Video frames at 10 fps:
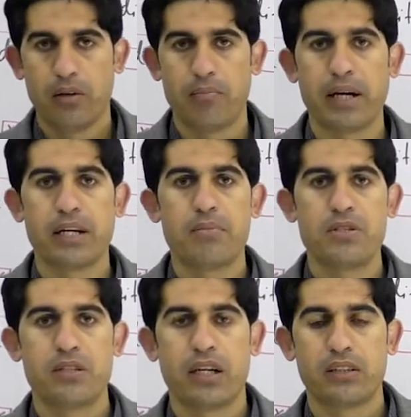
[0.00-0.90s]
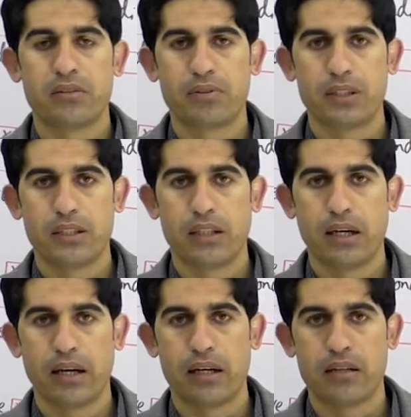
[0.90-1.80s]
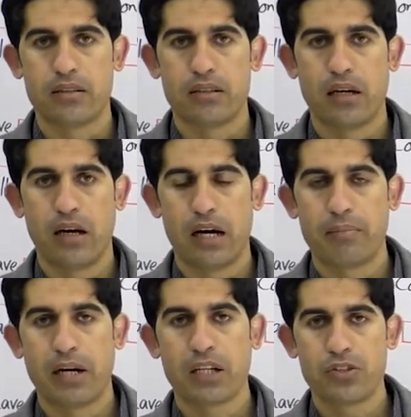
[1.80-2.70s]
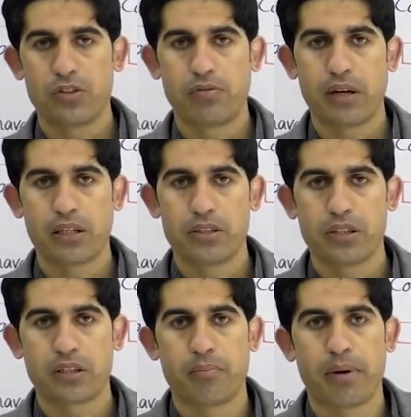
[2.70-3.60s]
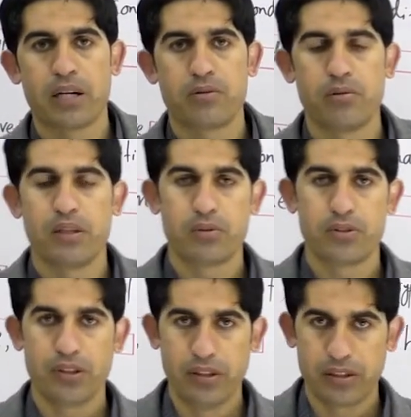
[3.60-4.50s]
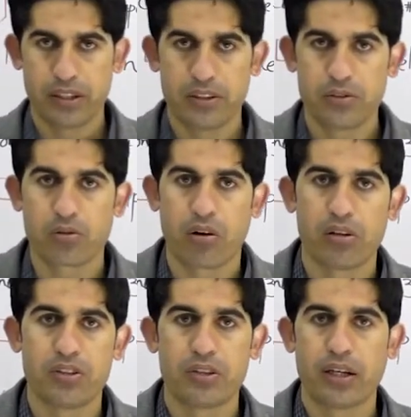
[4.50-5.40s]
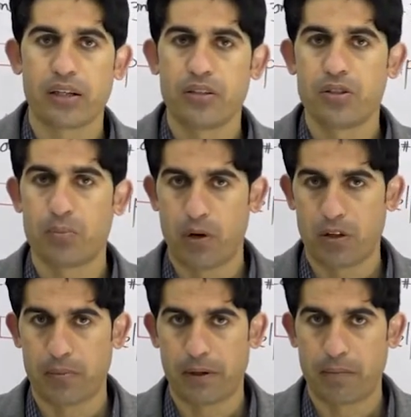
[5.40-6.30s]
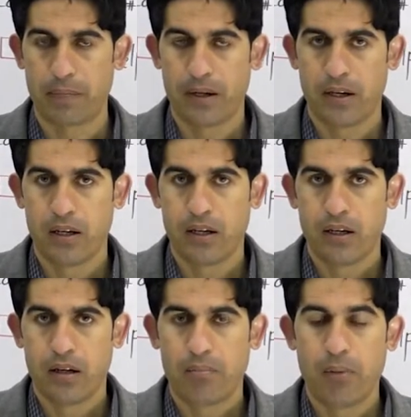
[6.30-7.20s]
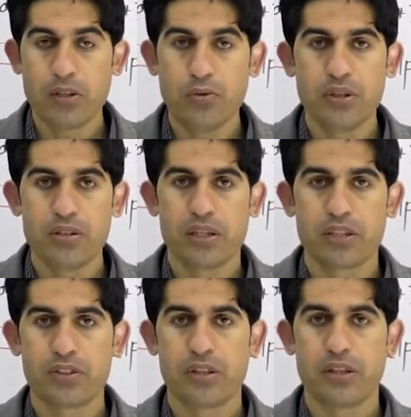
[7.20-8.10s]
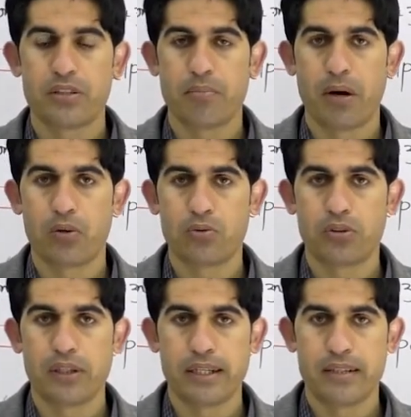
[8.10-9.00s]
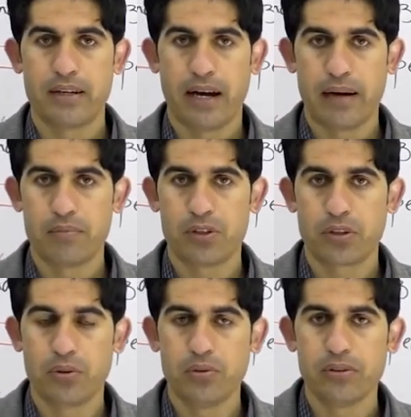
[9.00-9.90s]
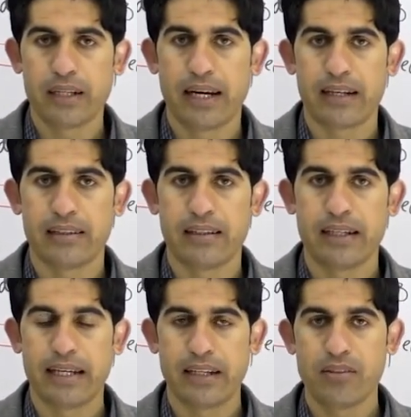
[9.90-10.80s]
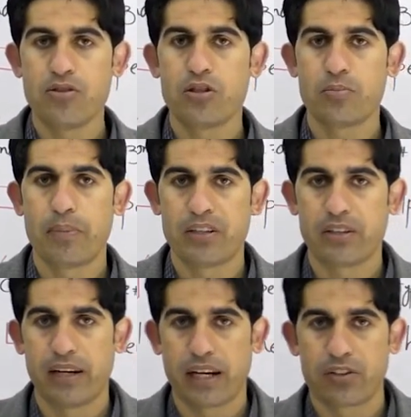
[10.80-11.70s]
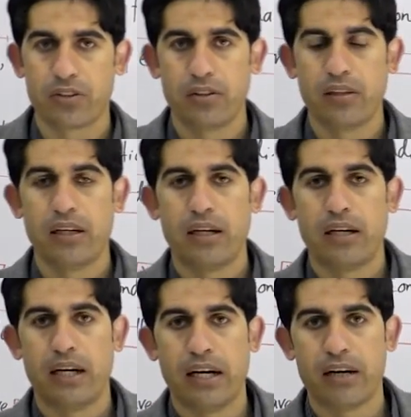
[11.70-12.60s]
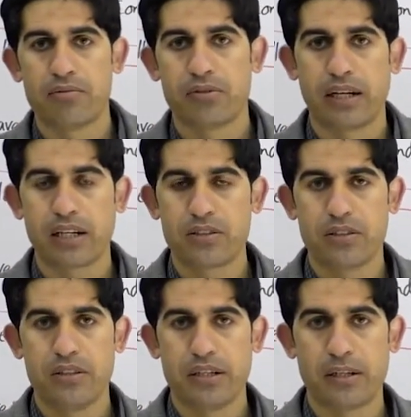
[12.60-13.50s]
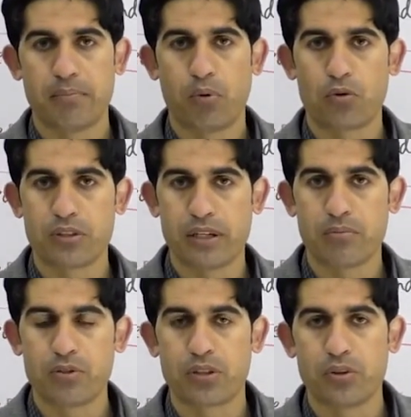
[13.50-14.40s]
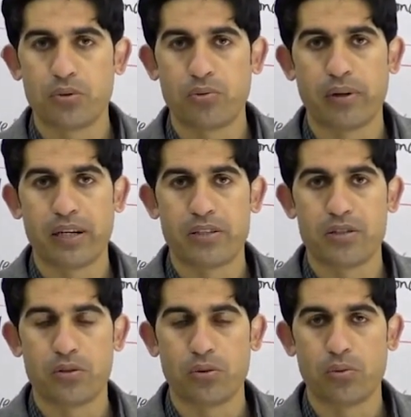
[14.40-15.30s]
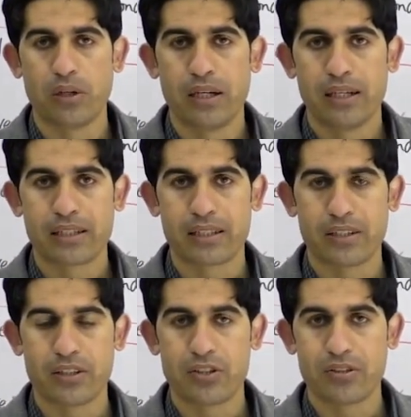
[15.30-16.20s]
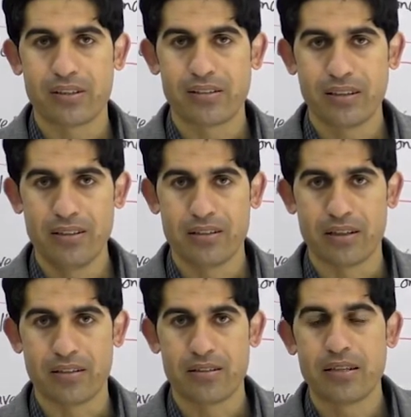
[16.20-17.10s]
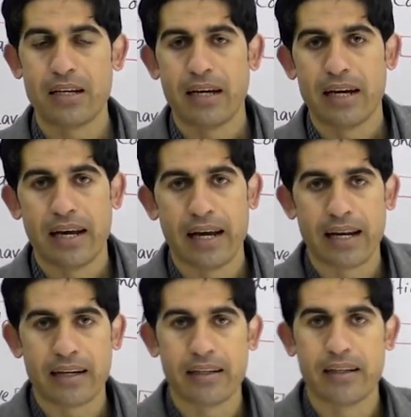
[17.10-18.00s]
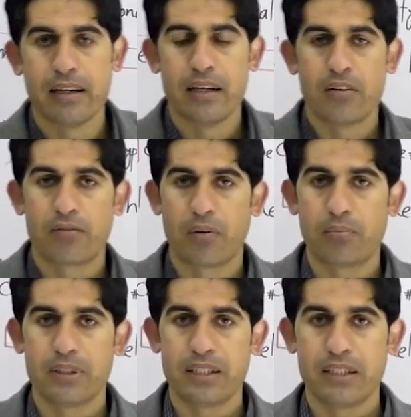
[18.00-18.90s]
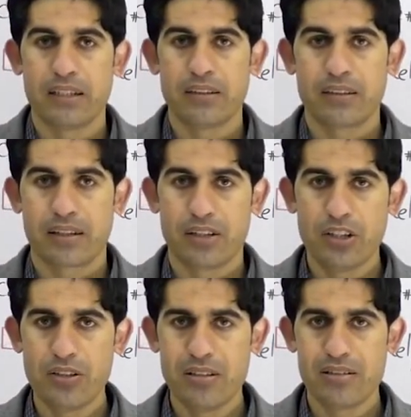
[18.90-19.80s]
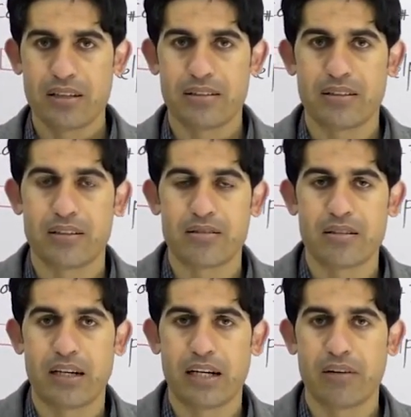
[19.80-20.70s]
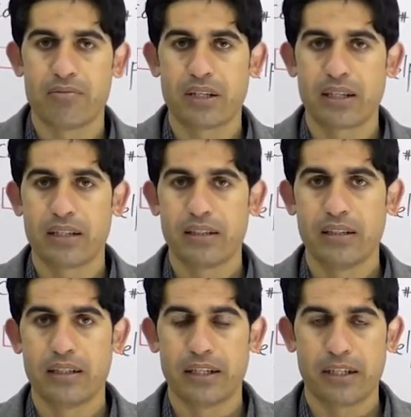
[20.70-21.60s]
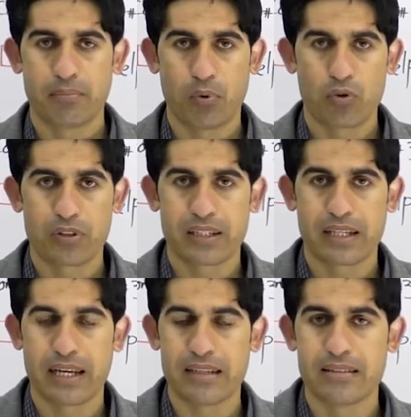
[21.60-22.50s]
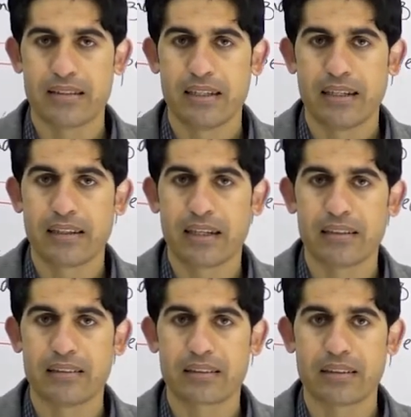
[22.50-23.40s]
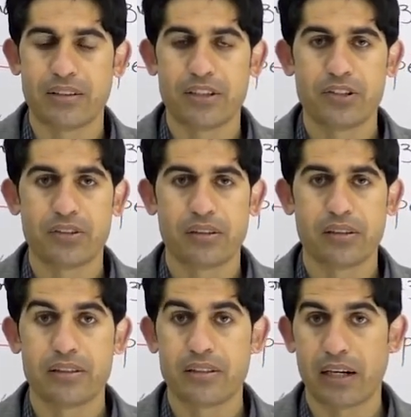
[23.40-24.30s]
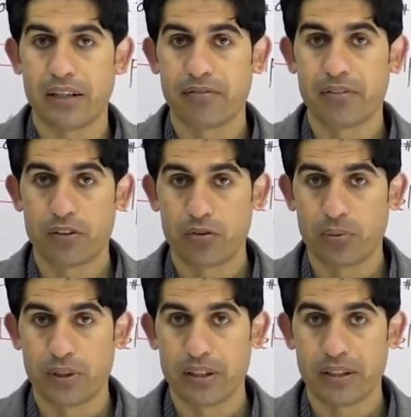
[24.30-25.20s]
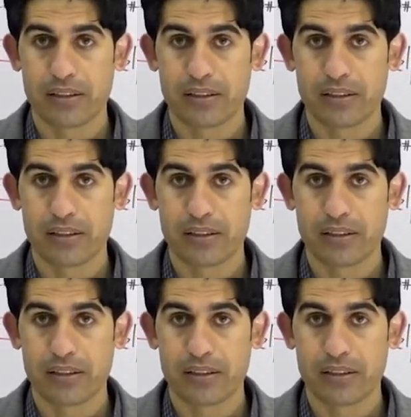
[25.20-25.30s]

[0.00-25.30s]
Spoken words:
My name is Inayat Afridi and I'm a lecturer of English and Comparative Literature at Leeds College English Department. My today's lecture is about Etea MCQs, and in this special lecture I have selected an important MCQs related to conditional sentence, and from the conditional sentence I have taken an important case, that is conditional type 3